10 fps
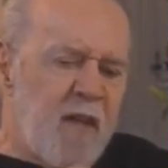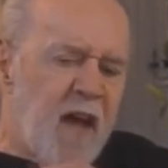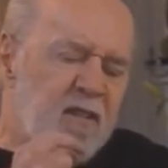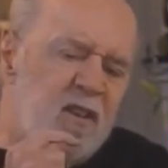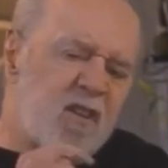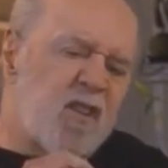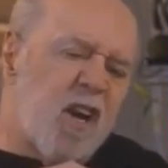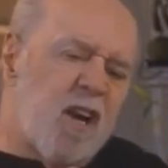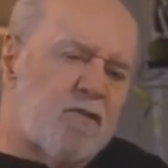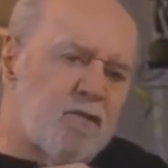I said, isn't
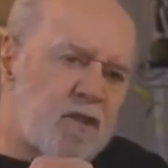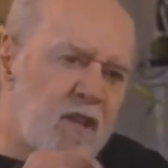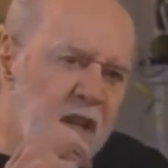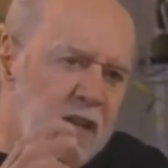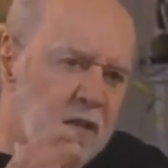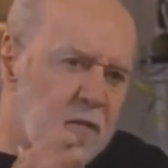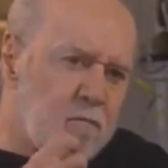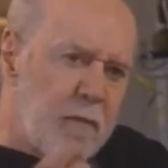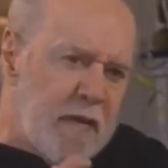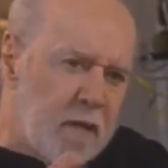it interesting that the
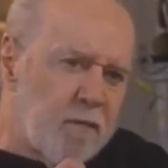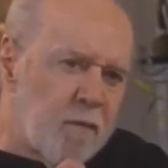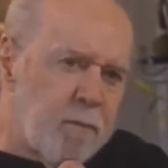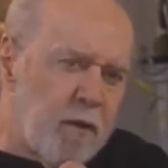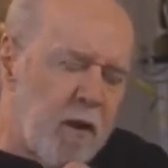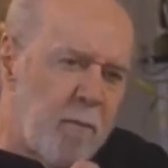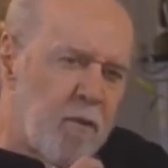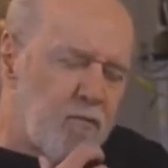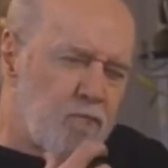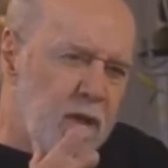meat of the plum
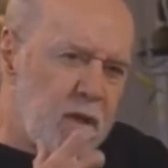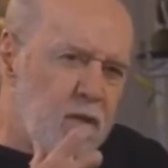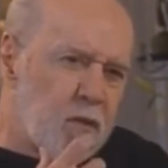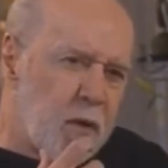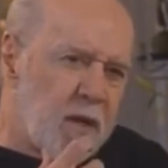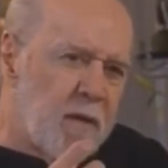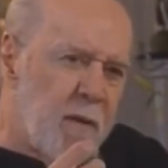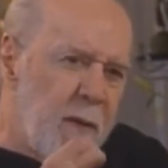is really sweet,